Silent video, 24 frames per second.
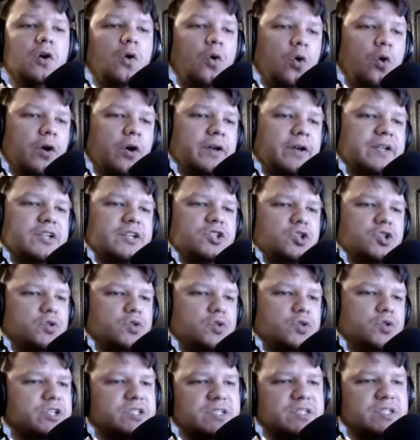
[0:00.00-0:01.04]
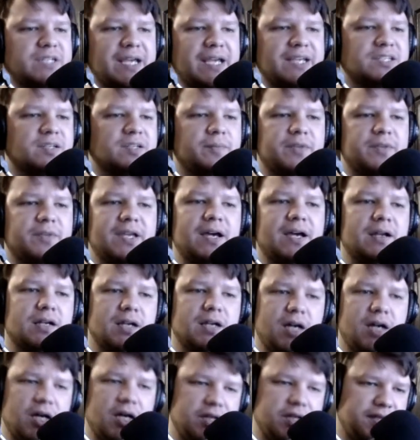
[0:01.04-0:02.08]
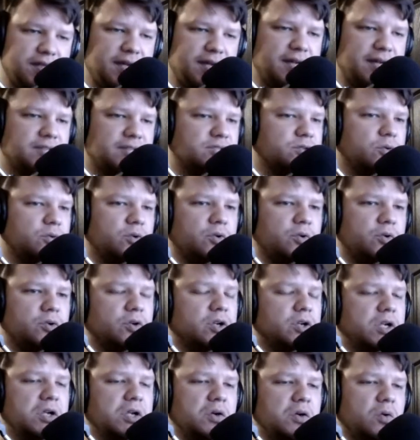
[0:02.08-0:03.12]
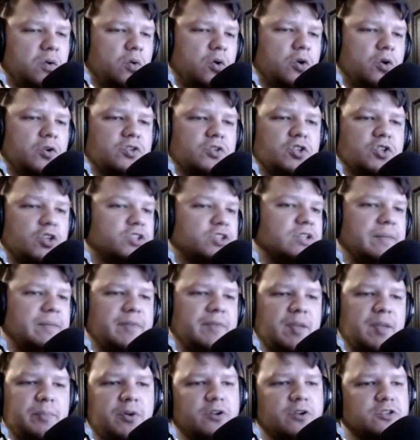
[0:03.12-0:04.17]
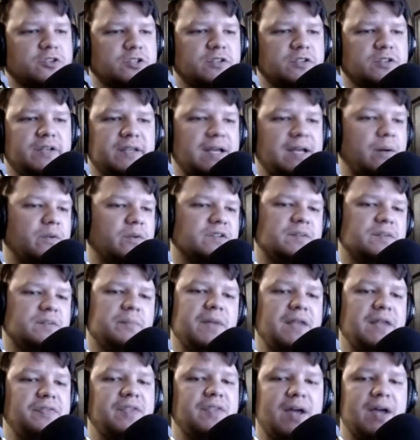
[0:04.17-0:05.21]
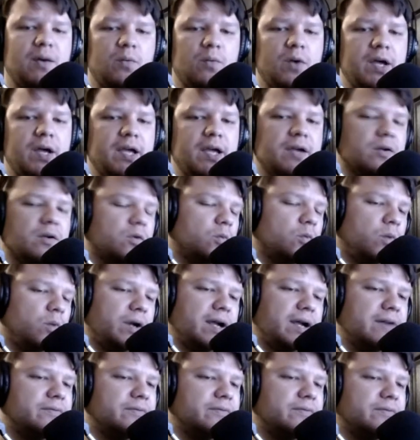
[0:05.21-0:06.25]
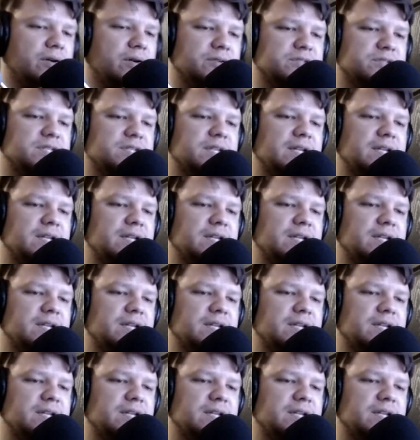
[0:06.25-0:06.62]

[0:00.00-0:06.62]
Or did you just take something out of context or or took something personally that wasn't meant that way or whatever else?